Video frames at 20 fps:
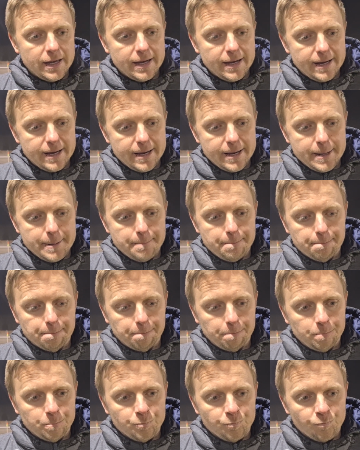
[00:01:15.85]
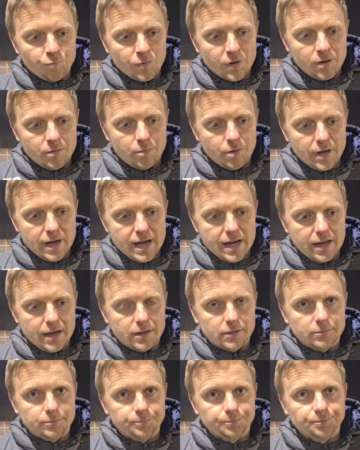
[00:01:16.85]
Um, it's those
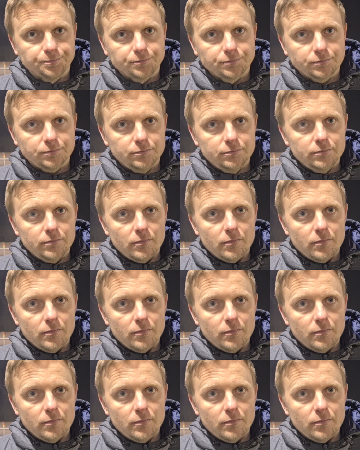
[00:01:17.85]
building blocks, isn't it?